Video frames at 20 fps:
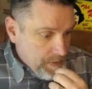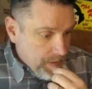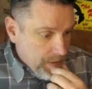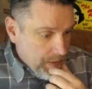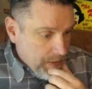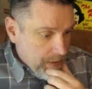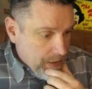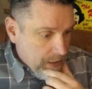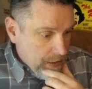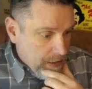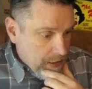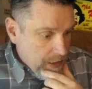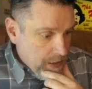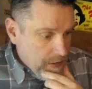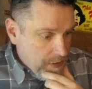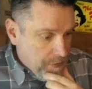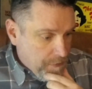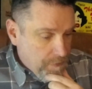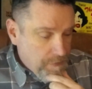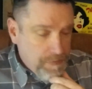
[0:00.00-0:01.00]
I, I
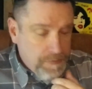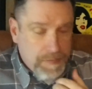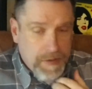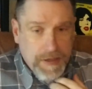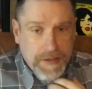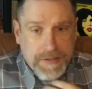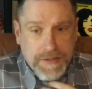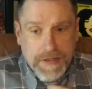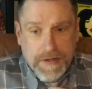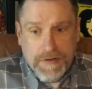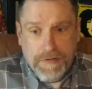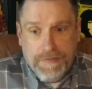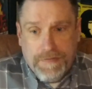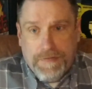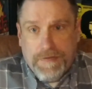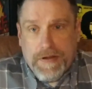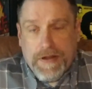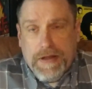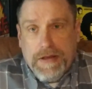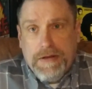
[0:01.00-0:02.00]
kind of threw
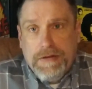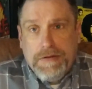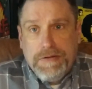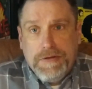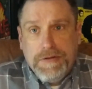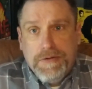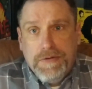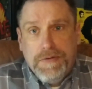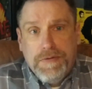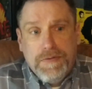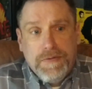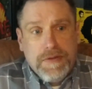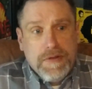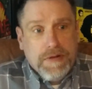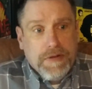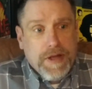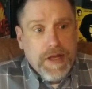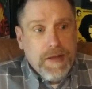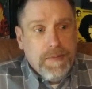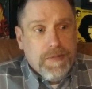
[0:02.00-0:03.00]
myself into
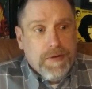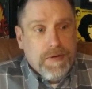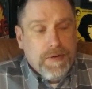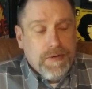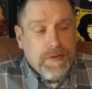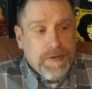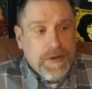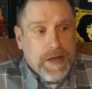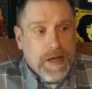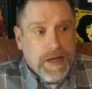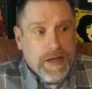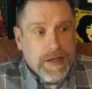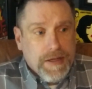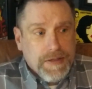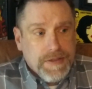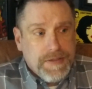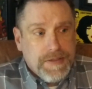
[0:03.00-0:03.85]
the label uh,